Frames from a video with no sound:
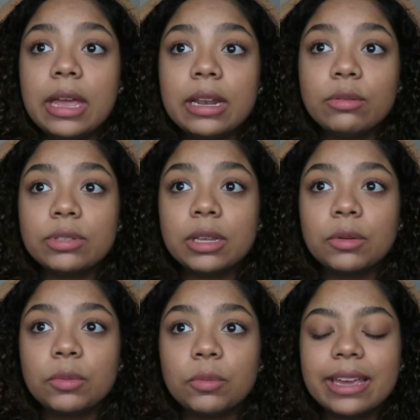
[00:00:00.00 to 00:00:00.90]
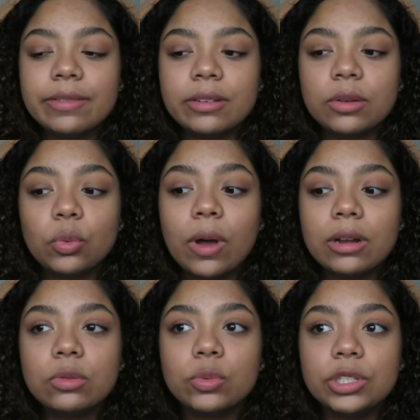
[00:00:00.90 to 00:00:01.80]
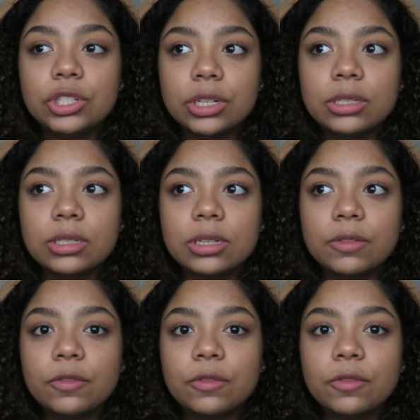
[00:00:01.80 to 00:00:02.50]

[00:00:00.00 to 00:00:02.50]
and I was like, Kevin, why don't we just